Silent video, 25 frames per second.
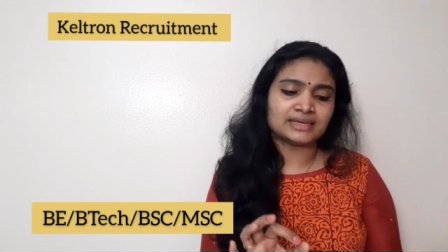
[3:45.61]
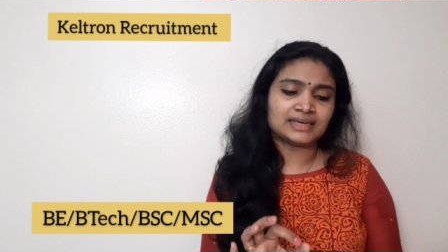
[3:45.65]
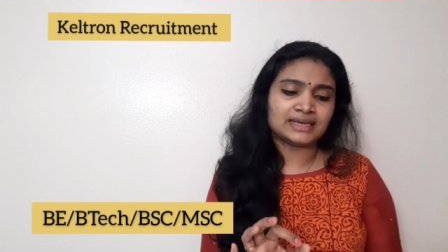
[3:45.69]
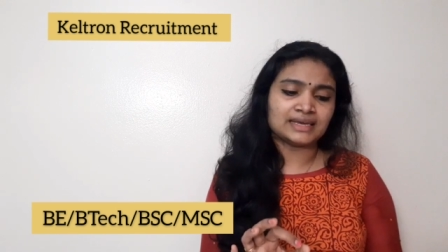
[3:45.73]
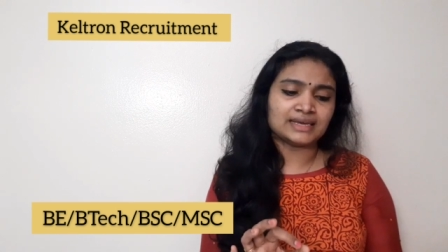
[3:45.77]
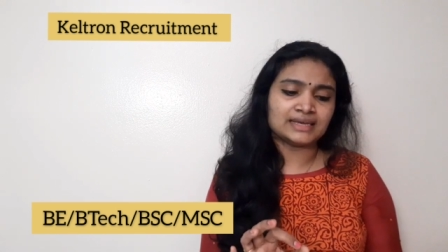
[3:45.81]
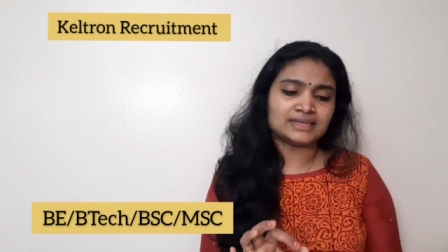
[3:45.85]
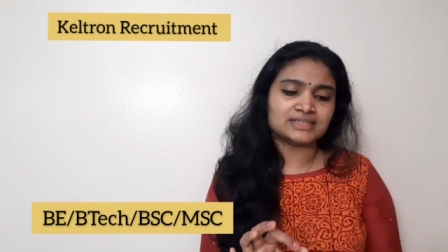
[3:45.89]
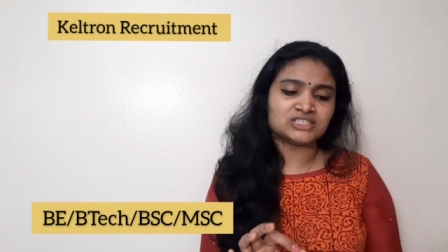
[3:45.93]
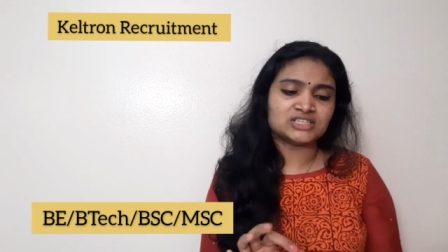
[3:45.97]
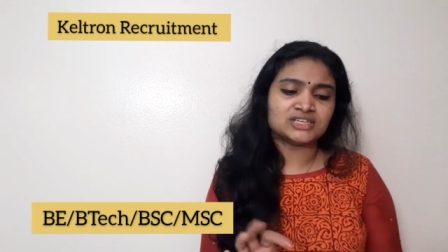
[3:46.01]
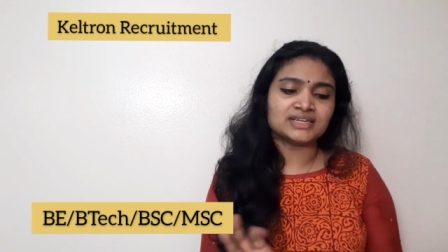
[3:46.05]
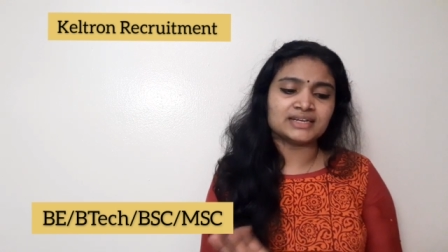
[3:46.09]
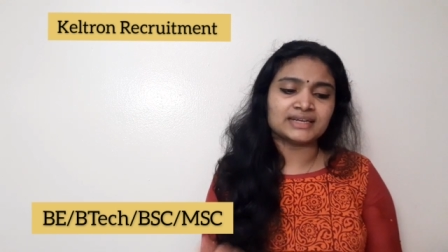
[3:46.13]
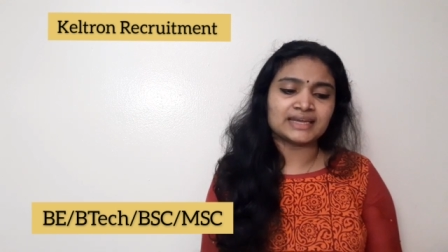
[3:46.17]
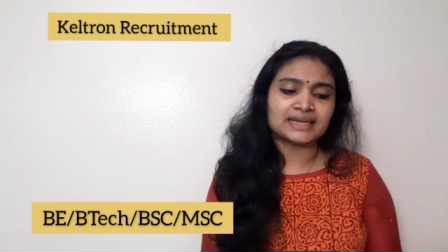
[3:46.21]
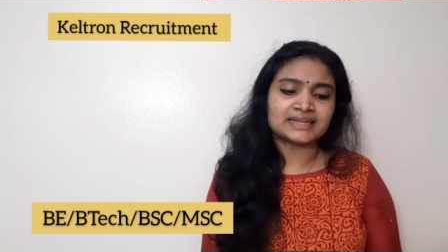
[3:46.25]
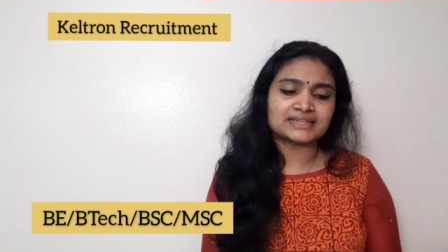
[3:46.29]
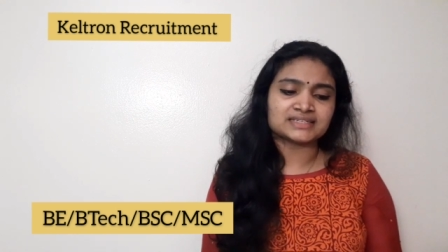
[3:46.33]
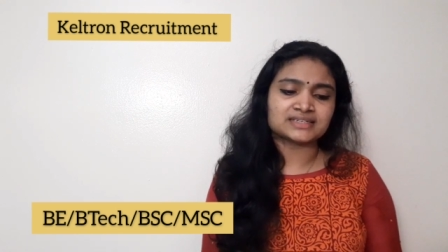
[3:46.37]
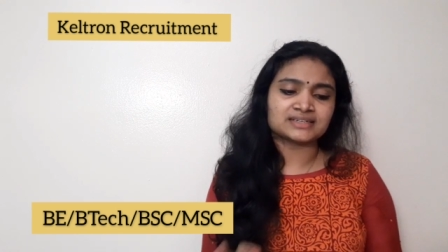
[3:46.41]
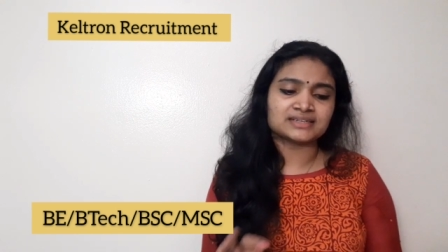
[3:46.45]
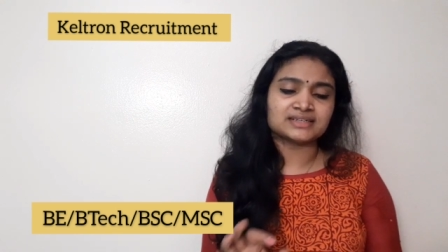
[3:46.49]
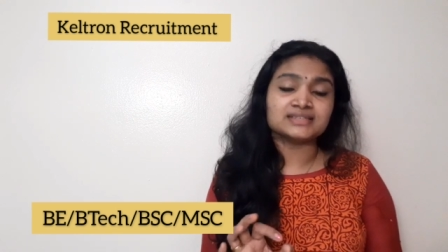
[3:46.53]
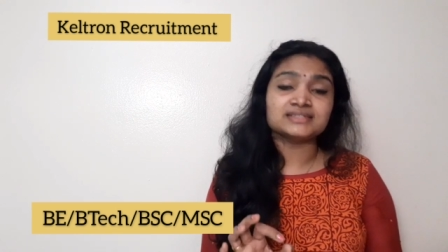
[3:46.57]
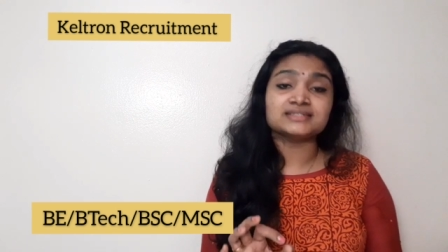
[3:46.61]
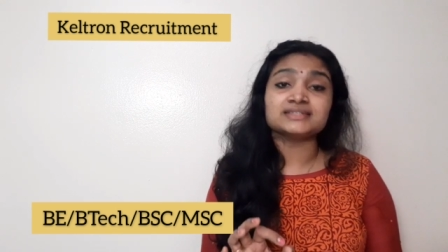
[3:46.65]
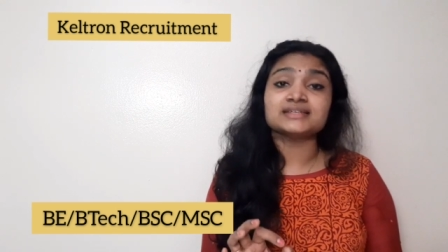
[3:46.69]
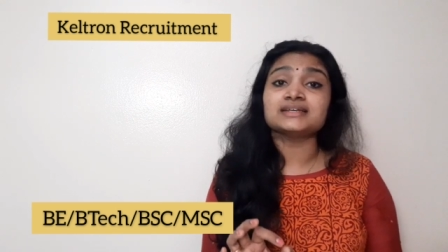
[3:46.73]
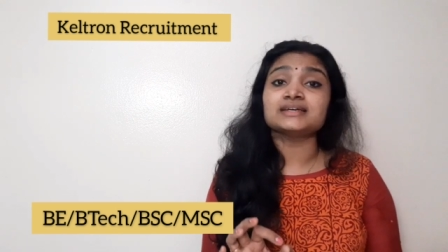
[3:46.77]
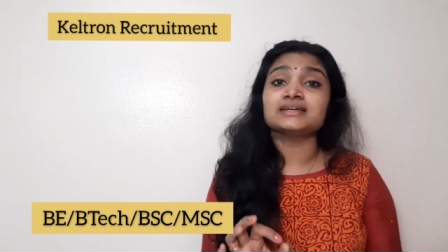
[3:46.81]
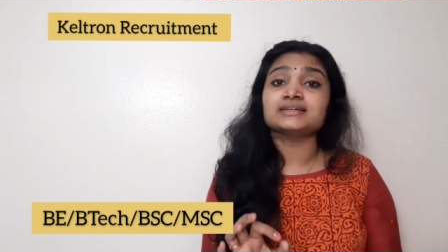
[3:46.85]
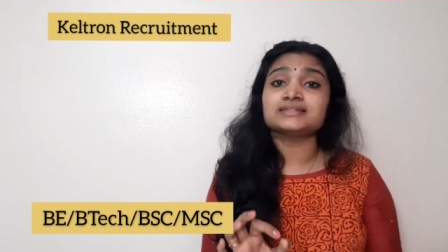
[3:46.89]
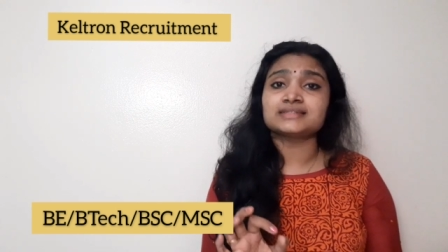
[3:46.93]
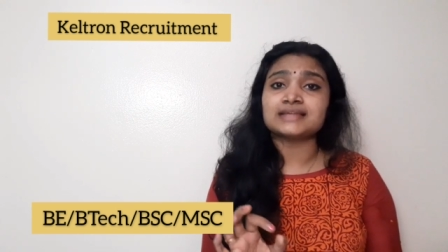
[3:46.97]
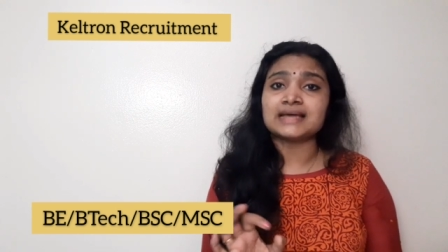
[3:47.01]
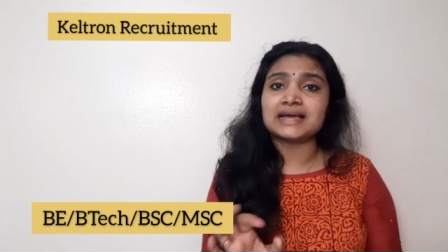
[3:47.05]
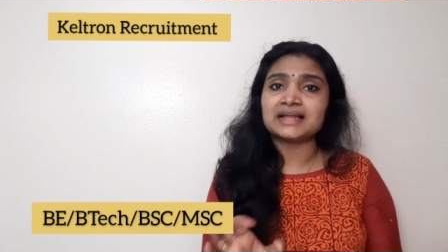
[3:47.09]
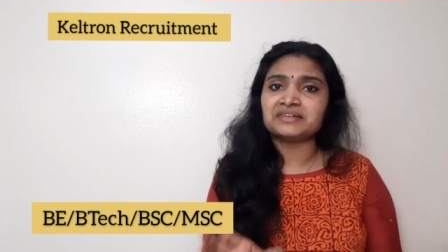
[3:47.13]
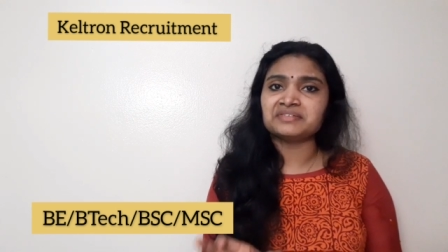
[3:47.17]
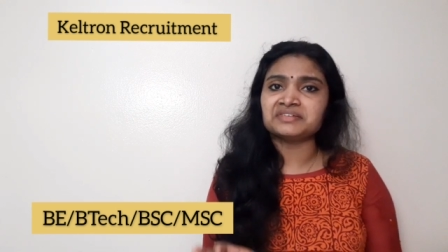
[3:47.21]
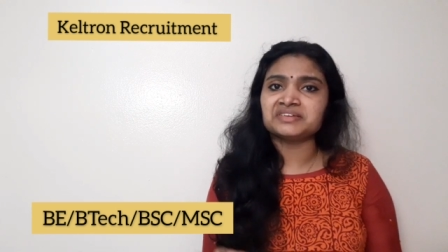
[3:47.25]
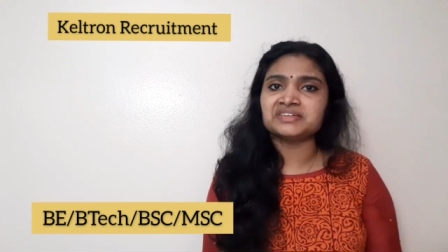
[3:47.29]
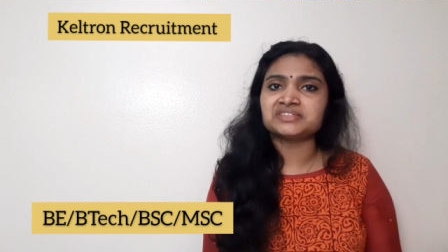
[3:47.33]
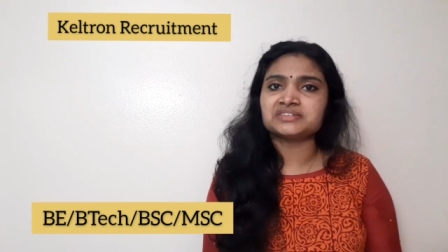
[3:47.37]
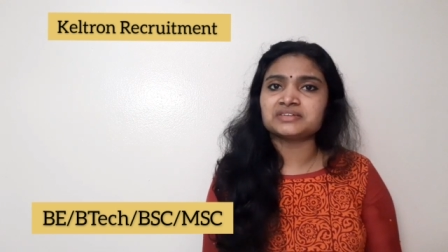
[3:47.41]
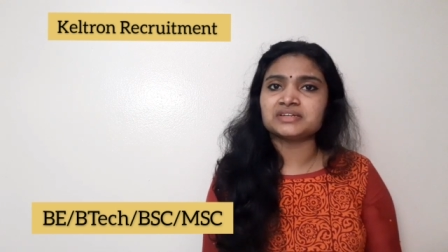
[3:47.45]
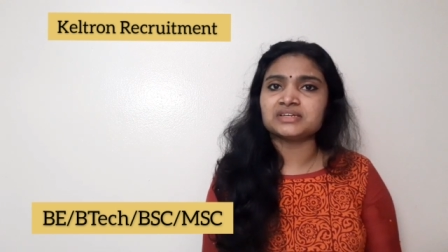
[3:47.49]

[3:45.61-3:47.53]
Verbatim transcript: engineer categories, the salary is